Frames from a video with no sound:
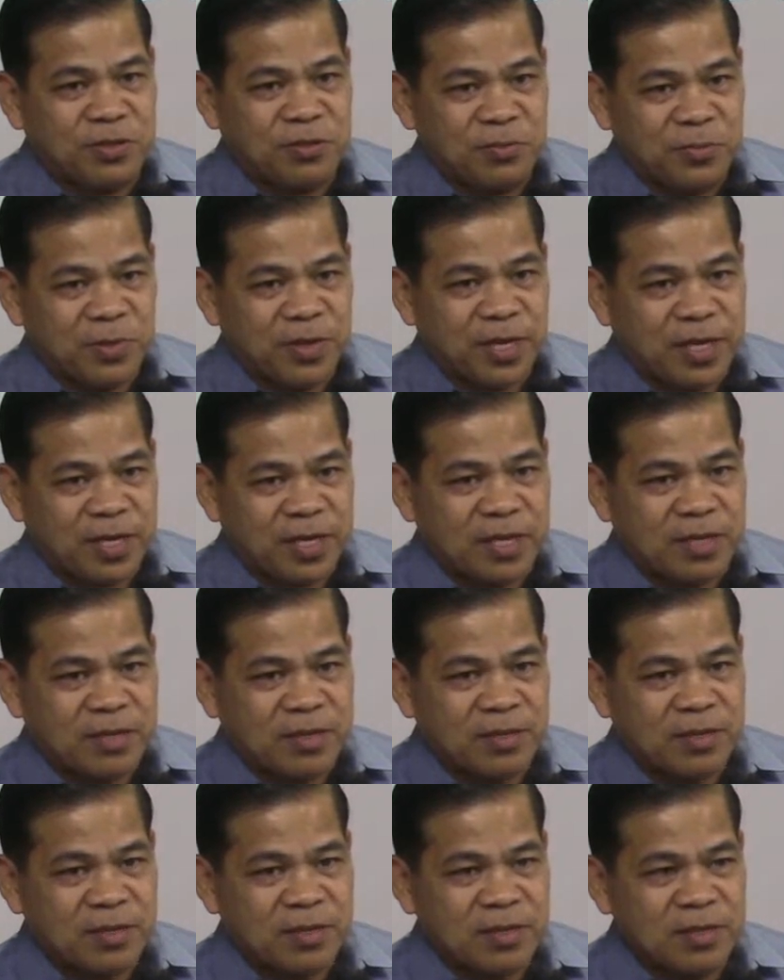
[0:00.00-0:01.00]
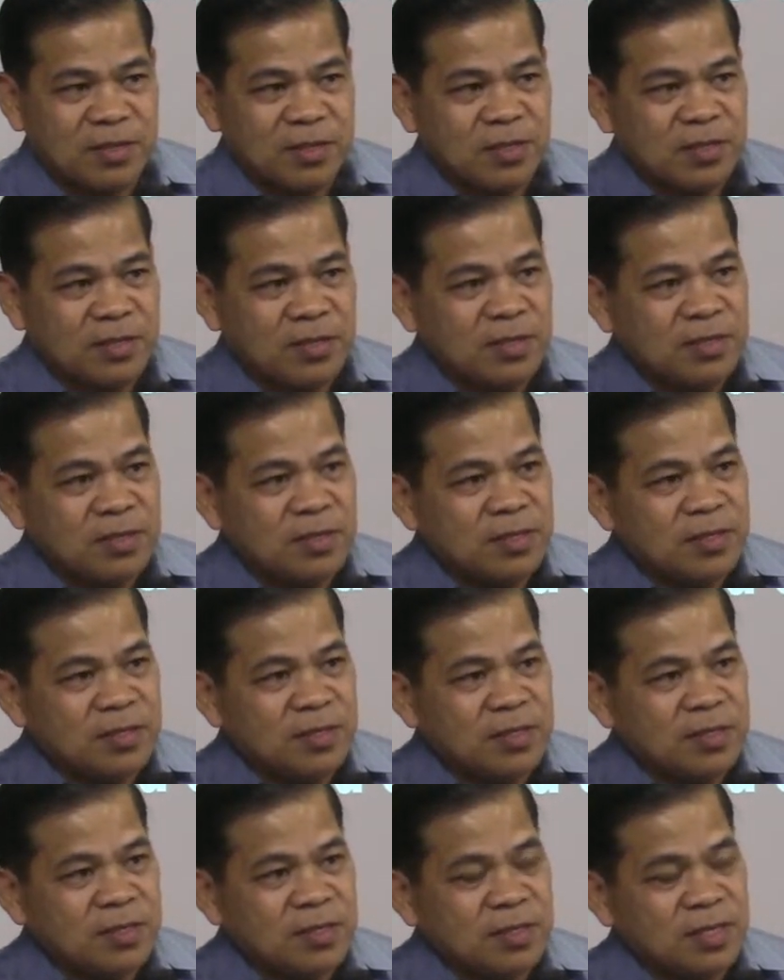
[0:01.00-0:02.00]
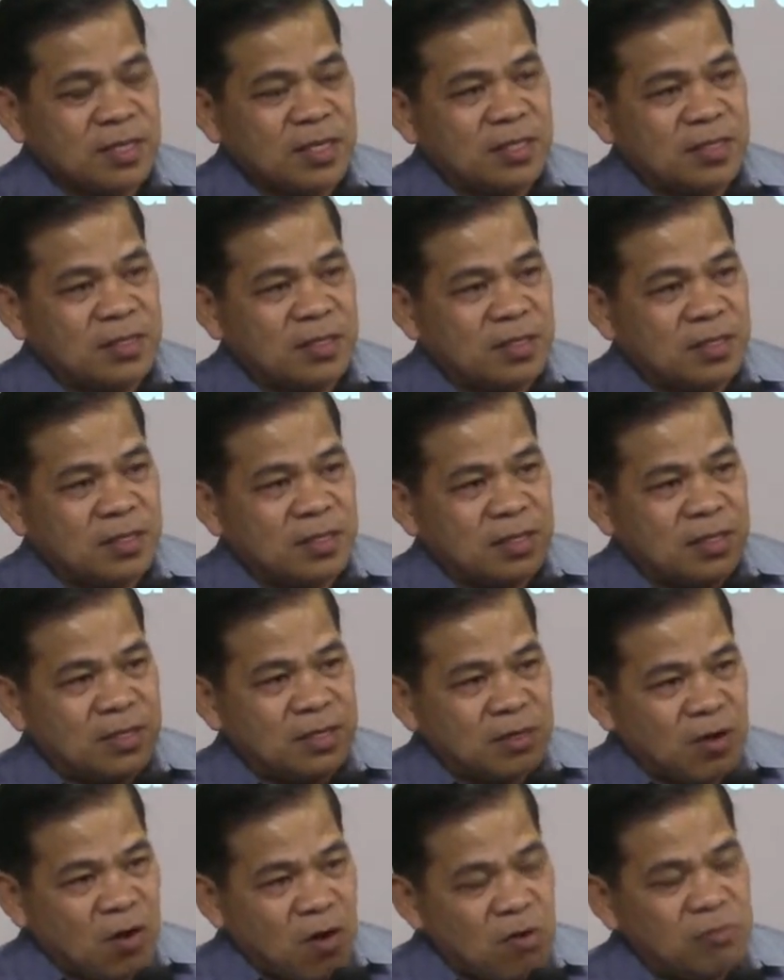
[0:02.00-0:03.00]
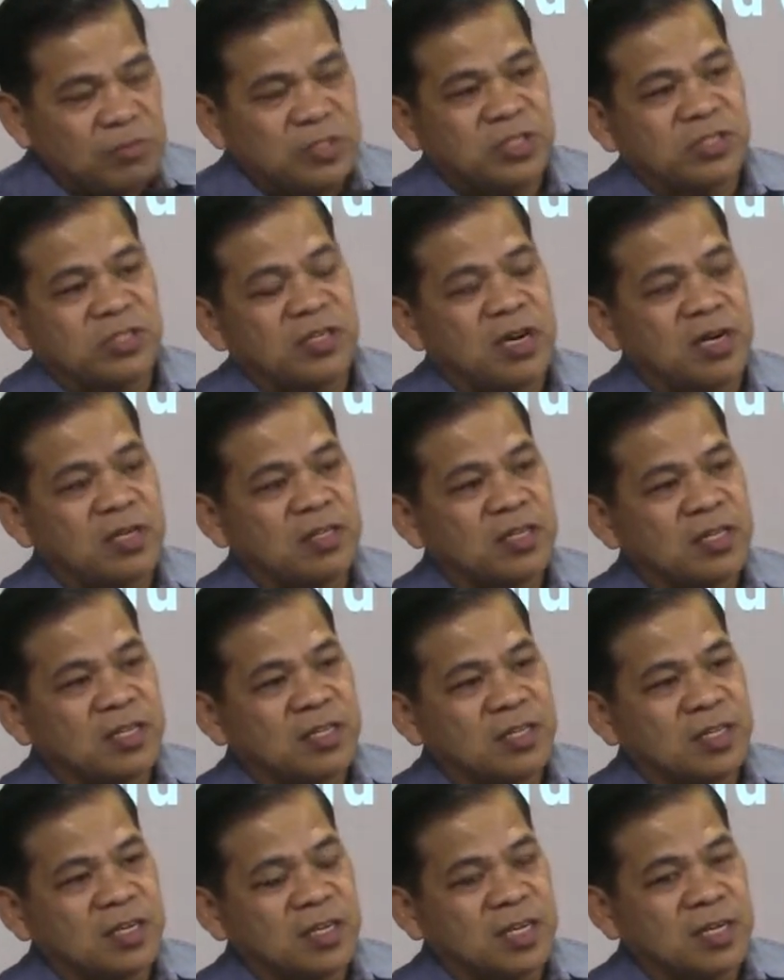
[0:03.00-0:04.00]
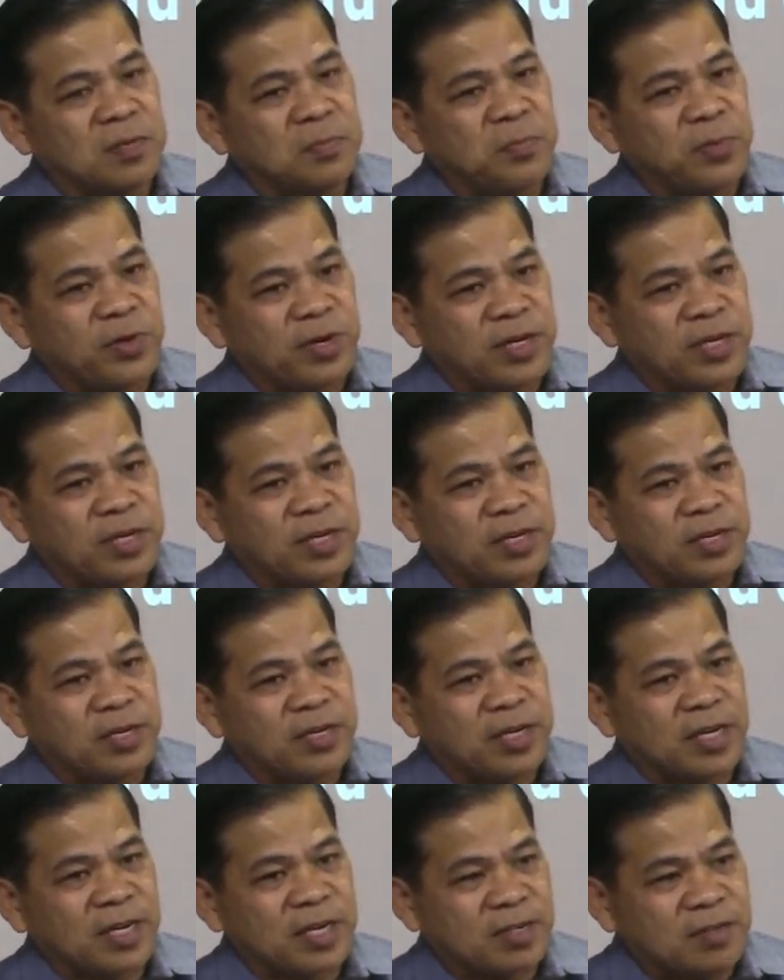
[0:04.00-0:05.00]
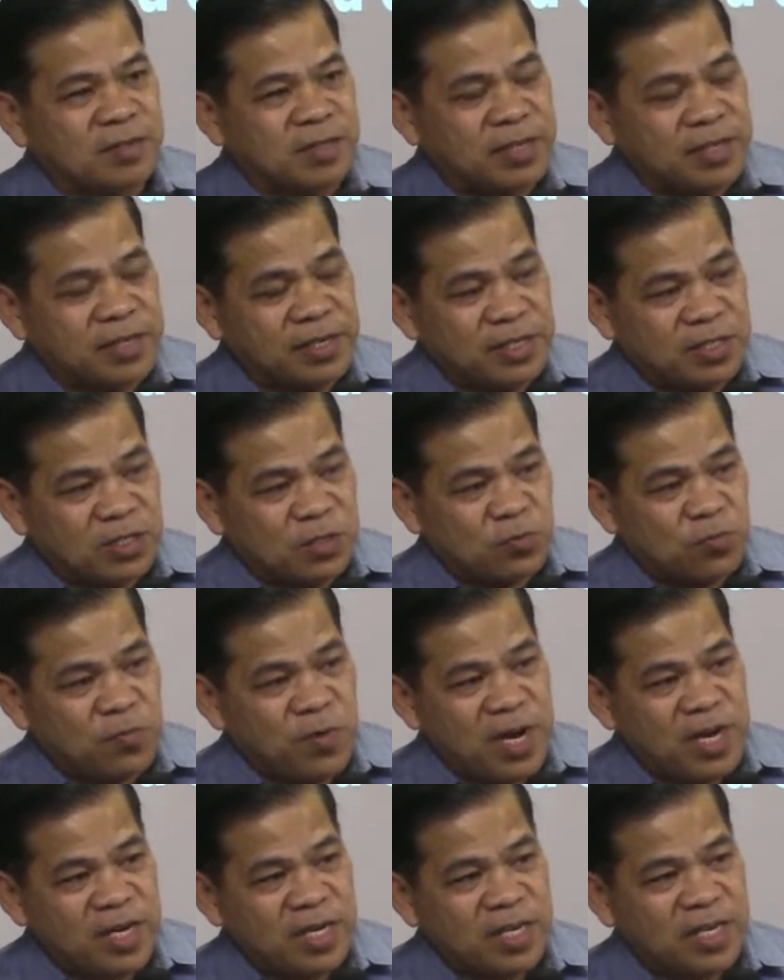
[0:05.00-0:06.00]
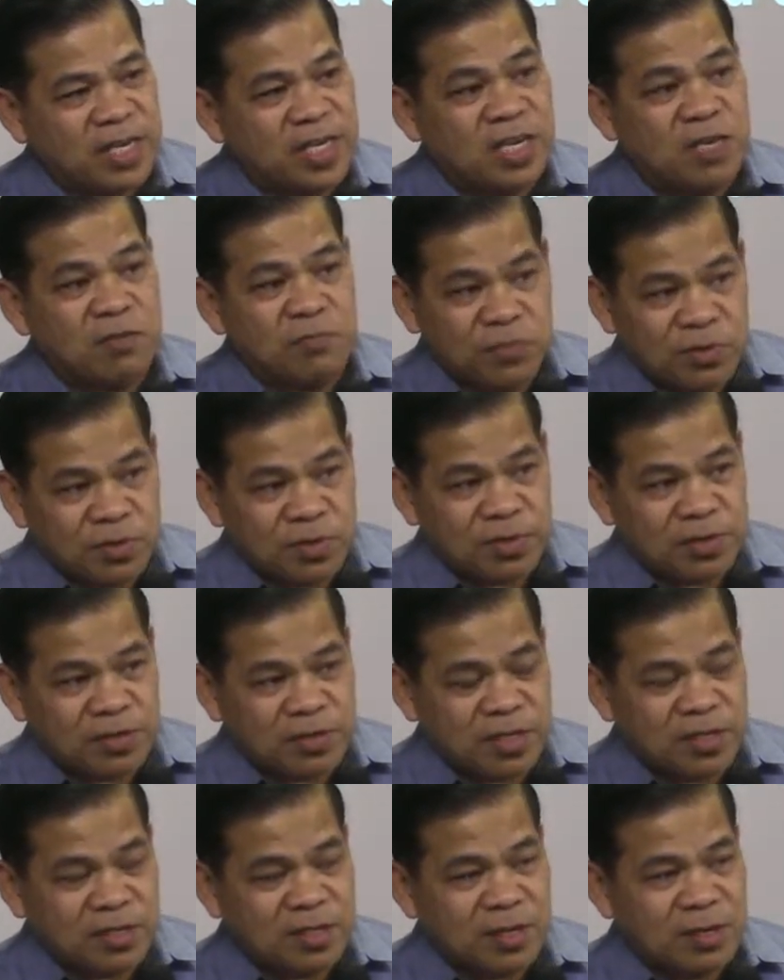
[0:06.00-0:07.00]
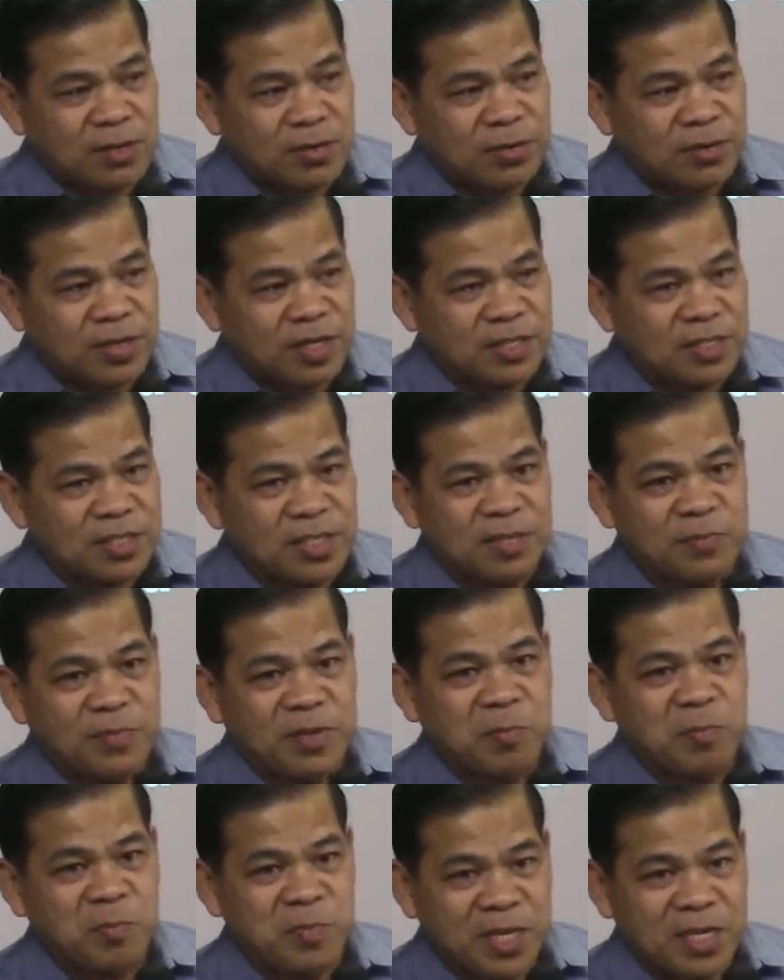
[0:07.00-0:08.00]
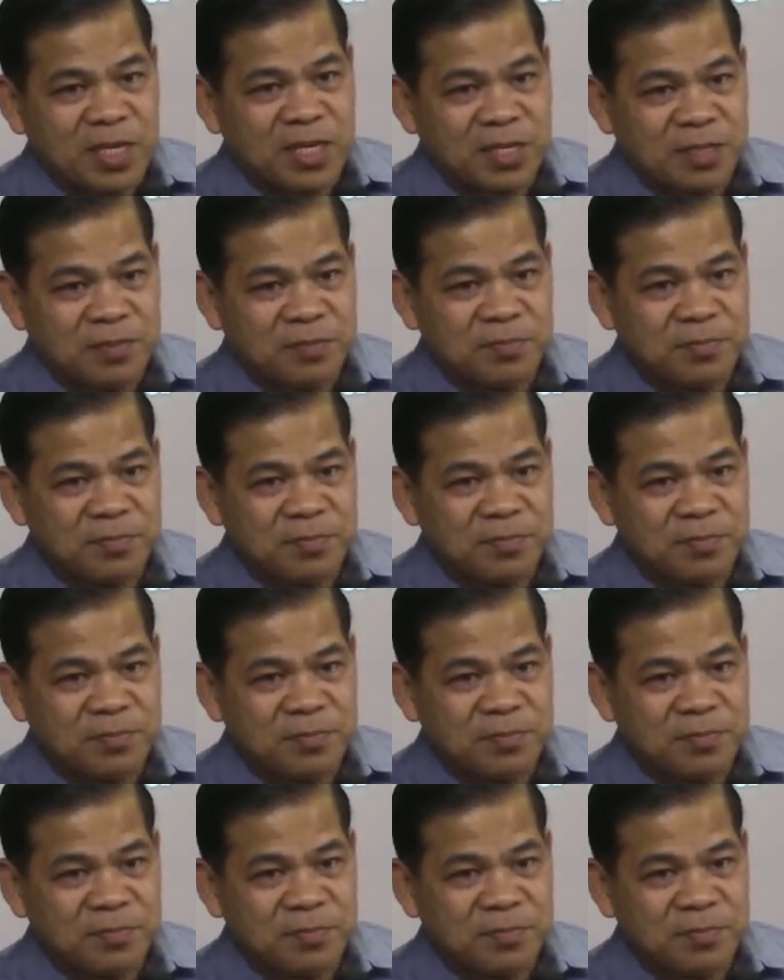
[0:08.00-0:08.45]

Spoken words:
in Dubai, it all started in prayer, and there is one key word that the Lord has given me,